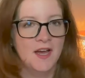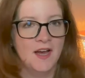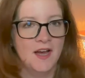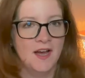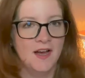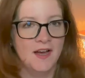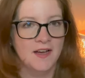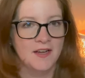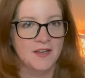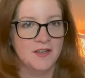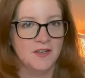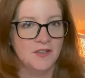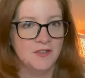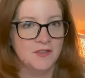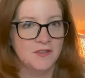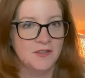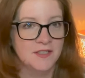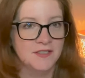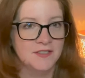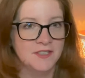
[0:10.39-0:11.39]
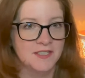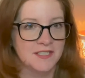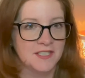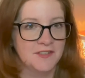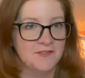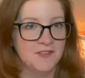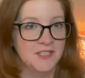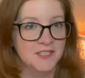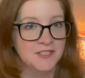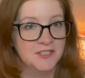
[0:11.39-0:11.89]
called
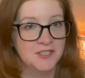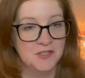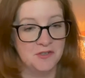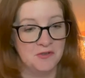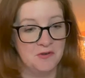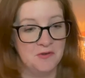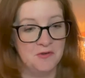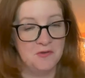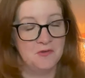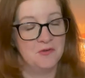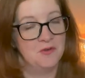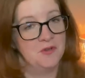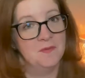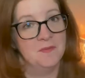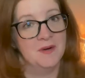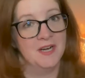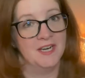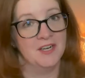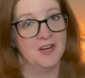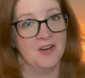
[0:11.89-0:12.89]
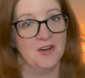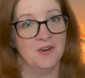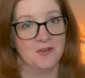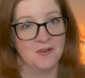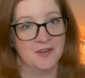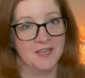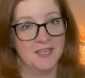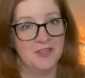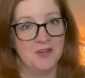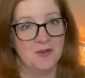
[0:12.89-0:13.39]
Jessica Vaughn. So you might
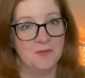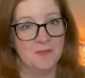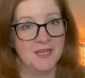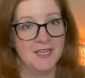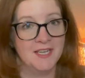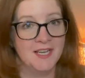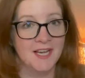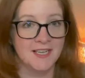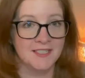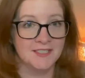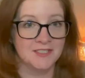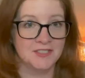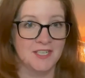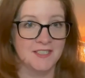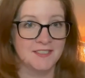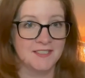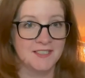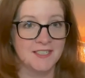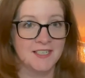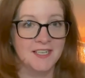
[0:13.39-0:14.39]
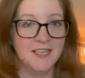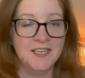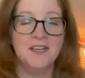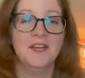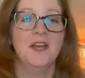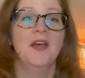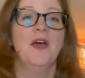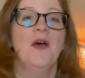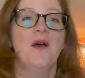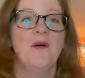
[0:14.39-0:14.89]
already know me as Jessica,
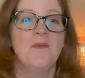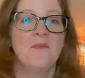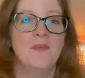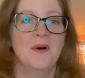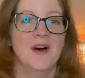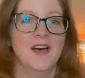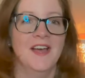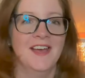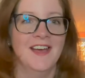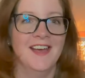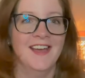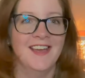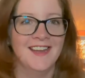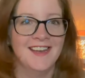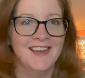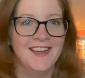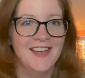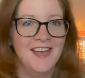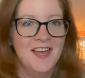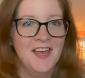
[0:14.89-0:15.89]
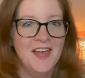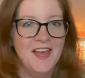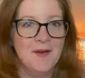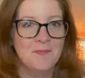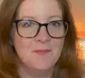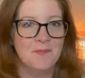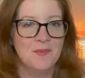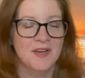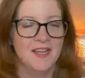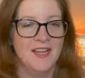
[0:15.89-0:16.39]

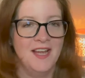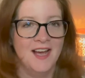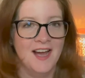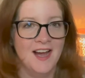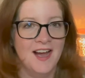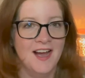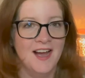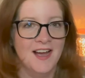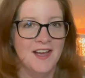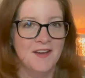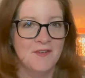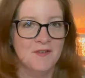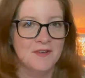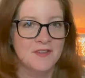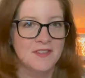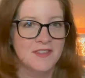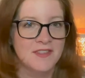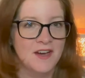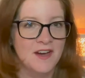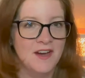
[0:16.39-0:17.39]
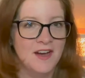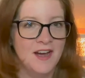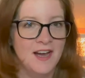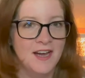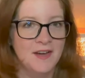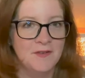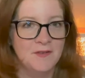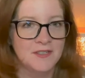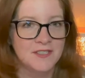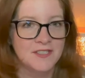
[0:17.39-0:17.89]
but yeah, I thought
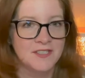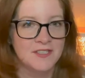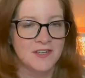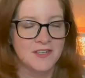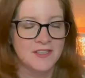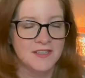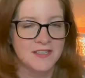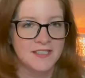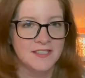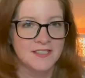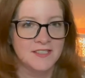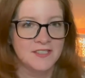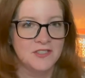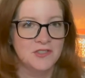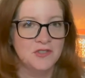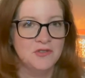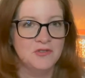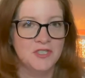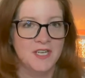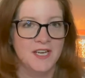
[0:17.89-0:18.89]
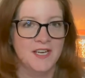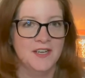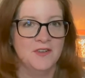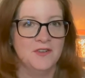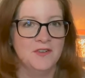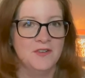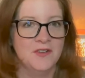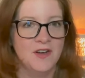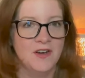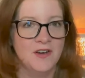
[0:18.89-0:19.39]
I would start this new
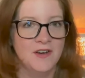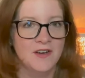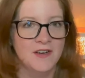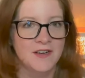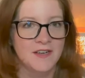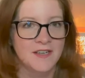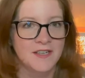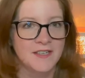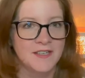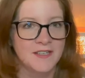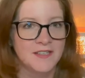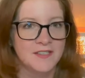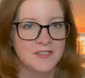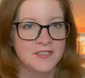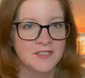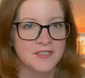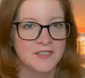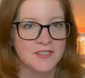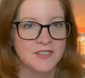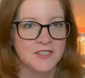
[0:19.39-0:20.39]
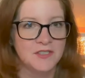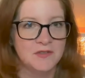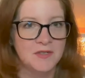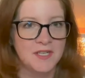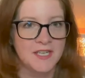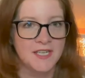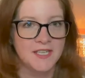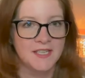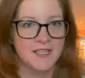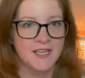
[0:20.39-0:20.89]
channel on just
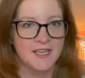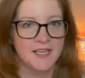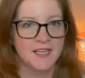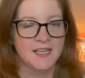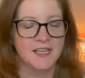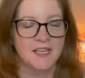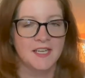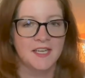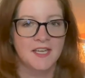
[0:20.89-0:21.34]
doing like